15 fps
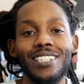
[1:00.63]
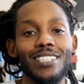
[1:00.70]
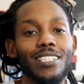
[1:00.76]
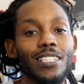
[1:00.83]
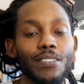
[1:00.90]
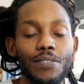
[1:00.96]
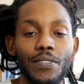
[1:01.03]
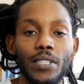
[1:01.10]

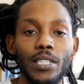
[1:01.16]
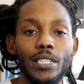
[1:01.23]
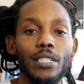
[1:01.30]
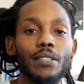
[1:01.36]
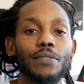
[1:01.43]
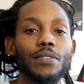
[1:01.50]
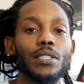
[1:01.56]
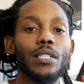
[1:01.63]
Good fun,
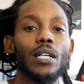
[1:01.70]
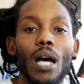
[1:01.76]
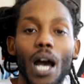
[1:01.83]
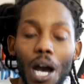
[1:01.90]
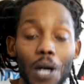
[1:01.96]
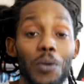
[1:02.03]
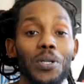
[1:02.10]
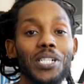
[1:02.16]
good fun.
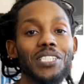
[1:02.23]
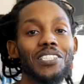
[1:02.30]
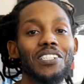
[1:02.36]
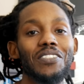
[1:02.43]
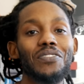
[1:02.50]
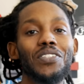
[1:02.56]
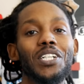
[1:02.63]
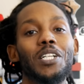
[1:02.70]
Always
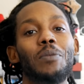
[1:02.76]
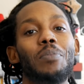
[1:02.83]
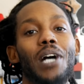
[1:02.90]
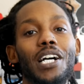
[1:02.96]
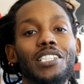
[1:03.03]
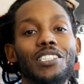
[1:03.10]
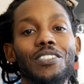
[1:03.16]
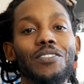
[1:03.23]
good fun and
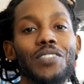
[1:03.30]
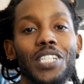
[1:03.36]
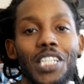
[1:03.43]
positive